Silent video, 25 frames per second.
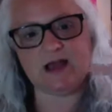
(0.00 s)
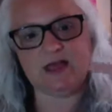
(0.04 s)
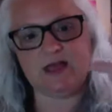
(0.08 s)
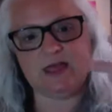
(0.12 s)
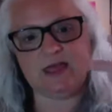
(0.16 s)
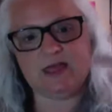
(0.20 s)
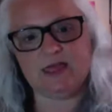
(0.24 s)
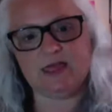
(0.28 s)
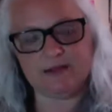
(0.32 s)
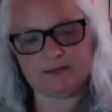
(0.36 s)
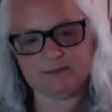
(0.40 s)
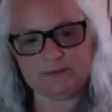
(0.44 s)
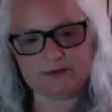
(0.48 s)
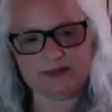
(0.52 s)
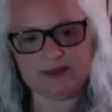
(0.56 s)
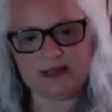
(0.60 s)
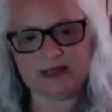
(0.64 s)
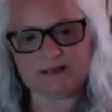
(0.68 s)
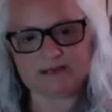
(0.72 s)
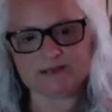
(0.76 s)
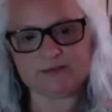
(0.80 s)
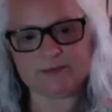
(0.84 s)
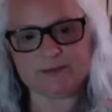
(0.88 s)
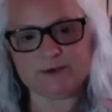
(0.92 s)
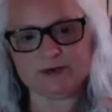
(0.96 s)
Then we
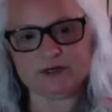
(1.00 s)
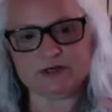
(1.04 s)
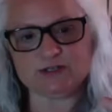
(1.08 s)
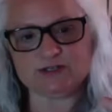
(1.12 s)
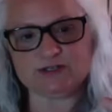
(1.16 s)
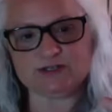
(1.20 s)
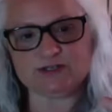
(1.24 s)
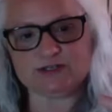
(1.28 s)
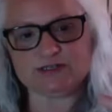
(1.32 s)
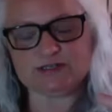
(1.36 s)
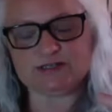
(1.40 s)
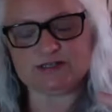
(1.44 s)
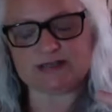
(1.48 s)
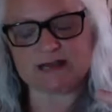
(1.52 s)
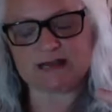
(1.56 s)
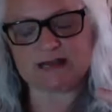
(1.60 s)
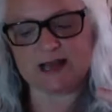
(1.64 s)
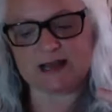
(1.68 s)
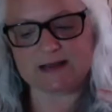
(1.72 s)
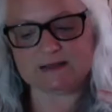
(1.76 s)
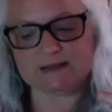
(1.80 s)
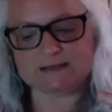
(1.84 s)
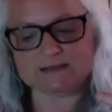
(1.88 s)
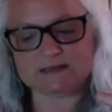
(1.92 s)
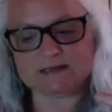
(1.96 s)
had to purchase
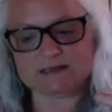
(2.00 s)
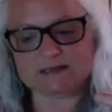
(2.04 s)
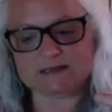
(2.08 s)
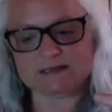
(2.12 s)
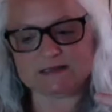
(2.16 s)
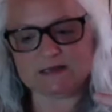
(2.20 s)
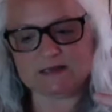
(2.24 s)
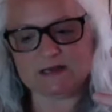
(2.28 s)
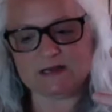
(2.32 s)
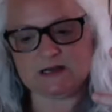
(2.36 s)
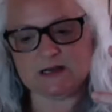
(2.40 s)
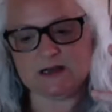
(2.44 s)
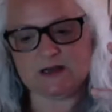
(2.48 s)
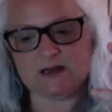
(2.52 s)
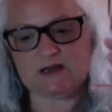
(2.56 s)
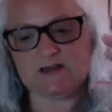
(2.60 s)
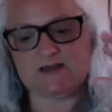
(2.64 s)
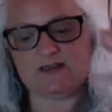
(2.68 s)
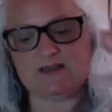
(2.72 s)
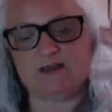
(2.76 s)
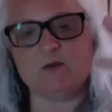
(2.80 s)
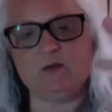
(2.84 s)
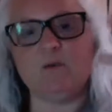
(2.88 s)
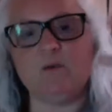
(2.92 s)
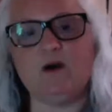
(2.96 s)
stamps.
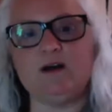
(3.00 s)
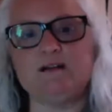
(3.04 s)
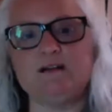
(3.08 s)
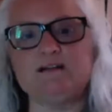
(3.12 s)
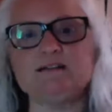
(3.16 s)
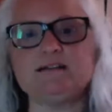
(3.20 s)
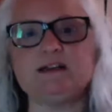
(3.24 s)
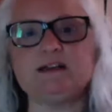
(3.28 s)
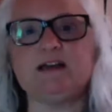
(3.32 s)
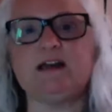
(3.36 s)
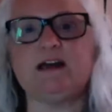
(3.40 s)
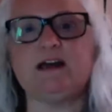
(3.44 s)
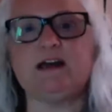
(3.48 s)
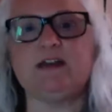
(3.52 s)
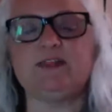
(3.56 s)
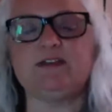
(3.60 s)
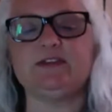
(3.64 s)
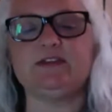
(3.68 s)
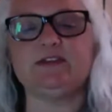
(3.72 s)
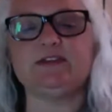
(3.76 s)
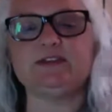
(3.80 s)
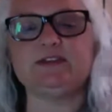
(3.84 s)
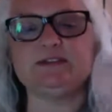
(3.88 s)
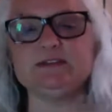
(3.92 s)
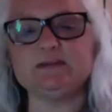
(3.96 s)
Then once I got the
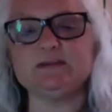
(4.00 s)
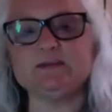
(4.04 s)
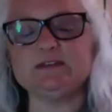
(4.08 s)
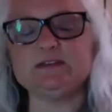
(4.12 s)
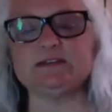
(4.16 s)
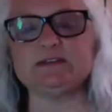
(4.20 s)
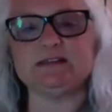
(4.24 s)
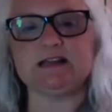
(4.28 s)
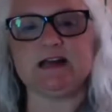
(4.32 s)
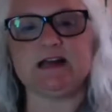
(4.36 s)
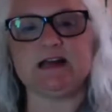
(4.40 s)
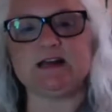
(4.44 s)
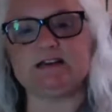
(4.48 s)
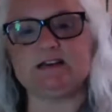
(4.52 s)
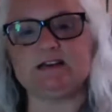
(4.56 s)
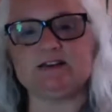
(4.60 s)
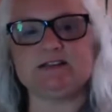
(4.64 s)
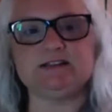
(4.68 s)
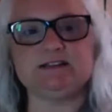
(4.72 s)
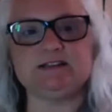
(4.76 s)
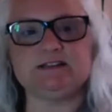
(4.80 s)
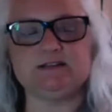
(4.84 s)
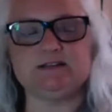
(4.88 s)
Christmas letter